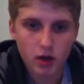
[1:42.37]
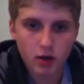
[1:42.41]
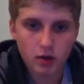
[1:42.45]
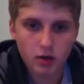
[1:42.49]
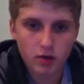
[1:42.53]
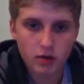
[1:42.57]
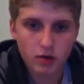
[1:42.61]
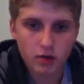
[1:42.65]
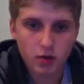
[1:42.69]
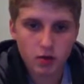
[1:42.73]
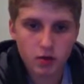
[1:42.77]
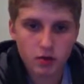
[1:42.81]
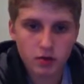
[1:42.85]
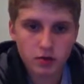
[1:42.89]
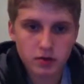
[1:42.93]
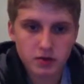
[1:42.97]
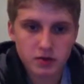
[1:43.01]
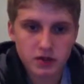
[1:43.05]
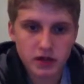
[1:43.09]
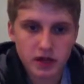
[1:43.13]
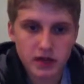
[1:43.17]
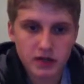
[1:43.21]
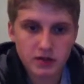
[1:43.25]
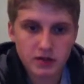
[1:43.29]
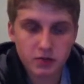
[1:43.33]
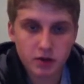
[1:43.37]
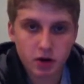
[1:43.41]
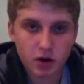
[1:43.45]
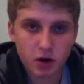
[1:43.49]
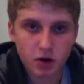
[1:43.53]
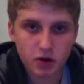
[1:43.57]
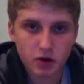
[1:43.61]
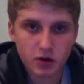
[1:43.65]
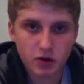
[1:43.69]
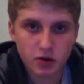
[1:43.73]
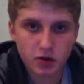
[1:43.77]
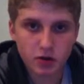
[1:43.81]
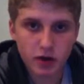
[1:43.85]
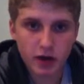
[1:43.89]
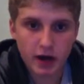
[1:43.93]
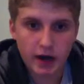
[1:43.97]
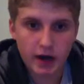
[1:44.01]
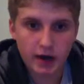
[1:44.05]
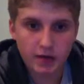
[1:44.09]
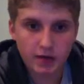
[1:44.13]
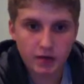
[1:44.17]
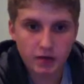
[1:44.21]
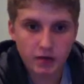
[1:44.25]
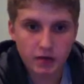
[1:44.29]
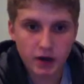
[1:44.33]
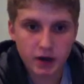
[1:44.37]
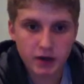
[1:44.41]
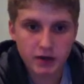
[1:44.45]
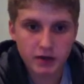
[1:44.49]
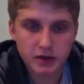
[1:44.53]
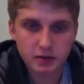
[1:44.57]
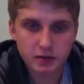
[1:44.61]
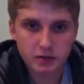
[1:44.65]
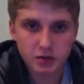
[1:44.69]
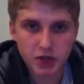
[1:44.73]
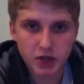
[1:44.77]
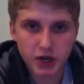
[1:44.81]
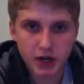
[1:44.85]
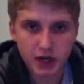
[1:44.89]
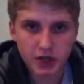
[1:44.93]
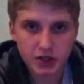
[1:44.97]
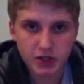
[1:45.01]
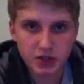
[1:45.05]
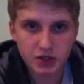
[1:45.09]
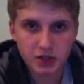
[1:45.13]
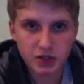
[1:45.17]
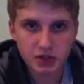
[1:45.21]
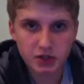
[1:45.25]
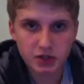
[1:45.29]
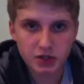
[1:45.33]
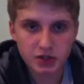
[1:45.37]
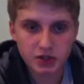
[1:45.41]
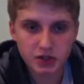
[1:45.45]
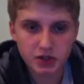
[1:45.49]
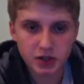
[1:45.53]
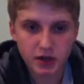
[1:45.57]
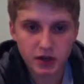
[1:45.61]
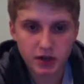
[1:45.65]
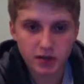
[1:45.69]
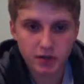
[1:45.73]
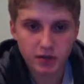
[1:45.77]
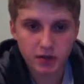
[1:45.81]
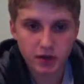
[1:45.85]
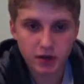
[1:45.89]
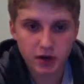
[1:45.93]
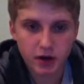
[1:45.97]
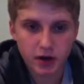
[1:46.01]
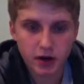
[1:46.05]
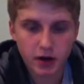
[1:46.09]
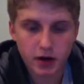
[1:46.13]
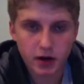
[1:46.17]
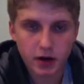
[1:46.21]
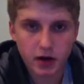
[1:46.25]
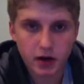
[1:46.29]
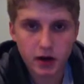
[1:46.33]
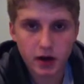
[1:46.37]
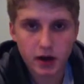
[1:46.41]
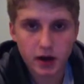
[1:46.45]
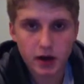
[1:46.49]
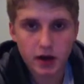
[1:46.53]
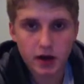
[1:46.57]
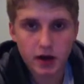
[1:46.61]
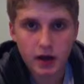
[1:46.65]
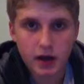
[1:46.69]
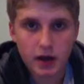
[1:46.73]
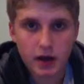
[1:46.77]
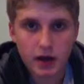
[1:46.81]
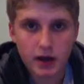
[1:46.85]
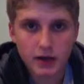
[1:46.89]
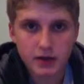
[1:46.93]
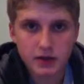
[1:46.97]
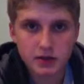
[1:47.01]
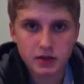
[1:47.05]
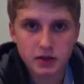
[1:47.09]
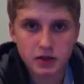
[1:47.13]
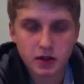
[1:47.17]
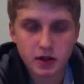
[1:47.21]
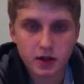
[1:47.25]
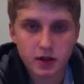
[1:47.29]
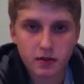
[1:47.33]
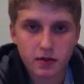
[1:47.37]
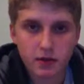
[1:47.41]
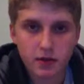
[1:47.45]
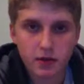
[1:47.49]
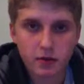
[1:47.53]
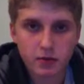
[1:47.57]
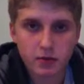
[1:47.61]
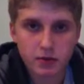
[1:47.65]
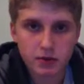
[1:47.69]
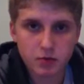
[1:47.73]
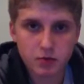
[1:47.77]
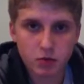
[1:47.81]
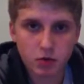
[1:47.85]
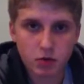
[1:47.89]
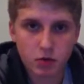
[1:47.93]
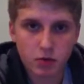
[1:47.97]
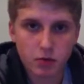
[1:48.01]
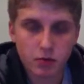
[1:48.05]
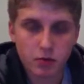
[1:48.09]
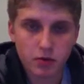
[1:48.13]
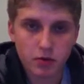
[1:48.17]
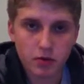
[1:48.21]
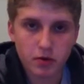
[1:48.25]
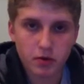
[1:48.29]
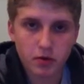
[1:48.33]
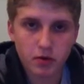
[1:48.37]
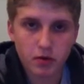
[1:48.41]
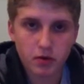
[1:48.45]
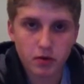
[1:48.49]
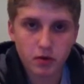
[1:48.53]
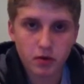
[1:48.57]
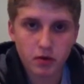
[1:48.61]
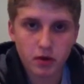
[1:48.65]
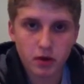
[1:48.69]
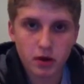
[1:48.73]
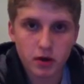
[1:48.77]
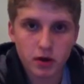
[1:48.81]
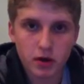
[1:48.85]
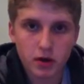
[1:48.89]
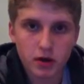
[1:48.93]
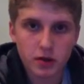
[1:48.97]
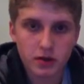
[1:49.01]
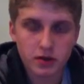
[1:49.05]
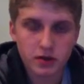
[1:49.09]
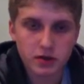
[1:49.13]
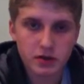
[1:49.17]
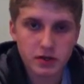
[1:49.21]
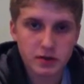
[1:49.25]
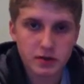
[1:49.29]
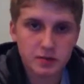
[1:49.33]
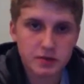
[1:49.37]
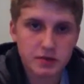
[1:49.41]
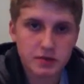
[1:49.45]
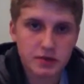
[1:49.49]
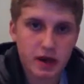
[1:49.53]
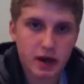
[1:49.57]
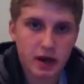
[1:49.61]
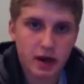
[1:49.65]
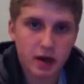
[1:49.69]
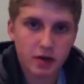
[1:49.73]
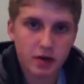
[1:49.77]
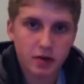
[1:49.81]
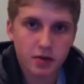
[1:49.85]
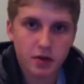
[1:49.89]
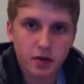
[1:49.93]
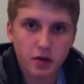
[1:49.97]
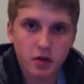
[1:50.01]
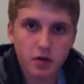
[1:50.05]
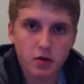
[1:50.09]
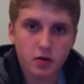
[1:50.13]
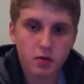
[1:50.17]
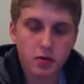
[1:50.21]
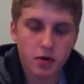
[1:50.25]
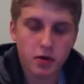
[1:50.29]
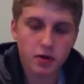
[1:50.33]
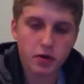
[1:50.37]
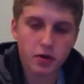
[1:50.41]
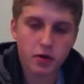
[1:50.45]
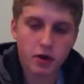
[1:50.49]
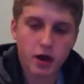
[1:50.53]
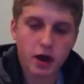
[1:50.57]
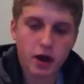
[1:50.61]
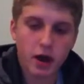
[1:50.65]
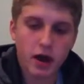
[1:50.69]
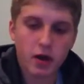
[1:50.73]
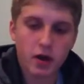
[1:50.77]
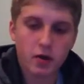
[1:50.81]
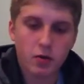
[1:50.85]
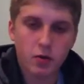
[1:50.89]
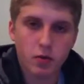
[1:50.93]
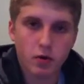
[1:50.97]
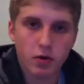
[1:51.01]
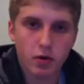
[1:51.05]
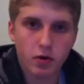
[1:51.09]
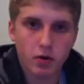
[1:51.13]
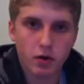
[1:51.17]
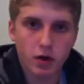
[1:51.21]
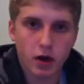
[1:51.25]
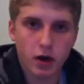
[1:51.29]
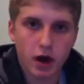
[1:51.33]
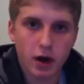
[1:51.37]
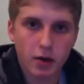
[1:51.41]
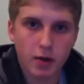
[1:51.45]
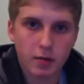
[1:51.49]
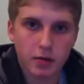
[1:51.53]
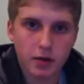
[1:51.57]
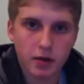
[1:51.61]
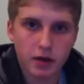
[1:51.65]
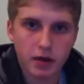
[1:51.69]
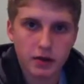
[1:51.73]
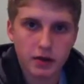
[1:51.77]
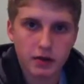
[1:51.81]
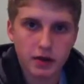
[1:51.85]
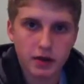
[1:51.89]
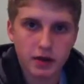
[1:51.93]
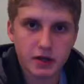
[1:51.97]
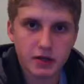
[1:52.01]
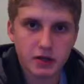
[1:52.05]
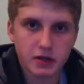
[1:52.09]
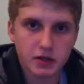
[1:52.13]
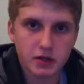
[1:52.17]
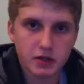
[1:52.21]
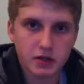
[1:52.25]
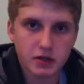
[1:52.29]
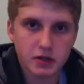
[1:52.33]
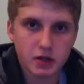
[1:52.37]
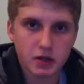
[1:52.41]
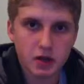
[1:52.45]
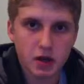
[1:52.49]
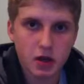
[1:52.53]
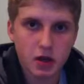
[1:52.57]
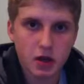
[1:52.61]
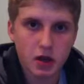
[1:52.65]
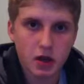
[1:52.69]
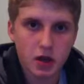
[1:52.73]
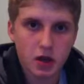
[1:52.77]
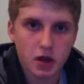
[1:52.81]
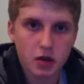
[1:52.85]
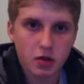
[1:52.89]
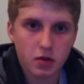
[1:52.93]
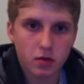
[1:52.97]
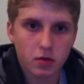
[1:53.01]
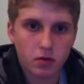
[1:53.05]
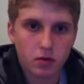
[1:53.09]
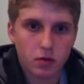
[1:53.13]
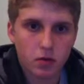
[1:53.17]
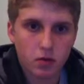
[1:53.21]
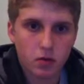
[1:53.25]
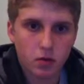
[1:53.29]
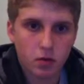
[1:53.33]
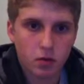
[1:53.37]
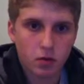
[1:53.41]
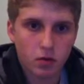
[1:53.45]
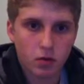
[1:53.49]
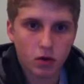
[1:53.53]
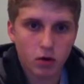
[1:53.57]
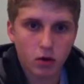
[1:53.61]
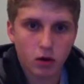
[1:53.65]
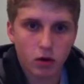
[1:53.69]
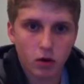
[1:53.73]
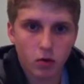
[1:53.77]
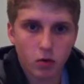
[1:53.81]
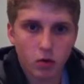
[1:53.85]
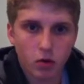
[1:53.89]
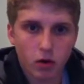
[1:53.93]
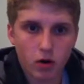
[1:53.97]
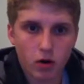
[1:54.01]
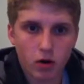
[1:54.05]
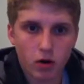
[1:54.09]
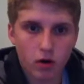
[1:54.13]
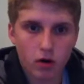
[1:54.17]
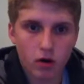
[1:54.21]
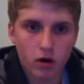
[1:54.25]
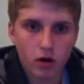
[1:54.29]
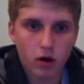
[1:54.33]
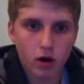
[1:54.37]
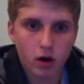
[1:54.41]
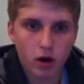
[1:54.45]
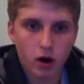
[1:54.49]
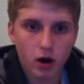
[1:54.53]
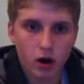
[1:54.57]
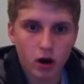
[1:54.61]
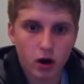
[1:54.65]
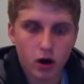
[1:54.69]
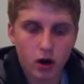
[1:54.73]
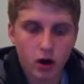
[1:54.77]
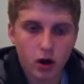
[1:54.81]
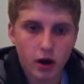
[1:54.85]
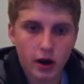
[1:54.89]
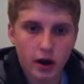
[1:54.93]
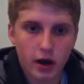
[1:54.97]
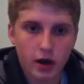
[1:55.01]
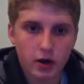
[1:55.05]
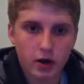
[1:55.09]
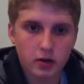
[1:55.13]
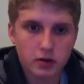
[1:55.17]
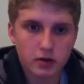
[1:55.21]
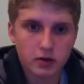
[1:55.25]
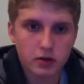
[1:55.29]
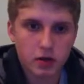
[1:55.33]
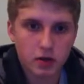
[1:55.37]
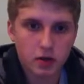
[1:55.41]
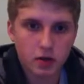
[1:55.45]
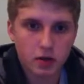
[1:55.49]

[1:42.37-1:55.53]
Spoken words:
The northern states would also have less objection to slavery, as slavery was more brutal in the deep South, where cotton plantations were held.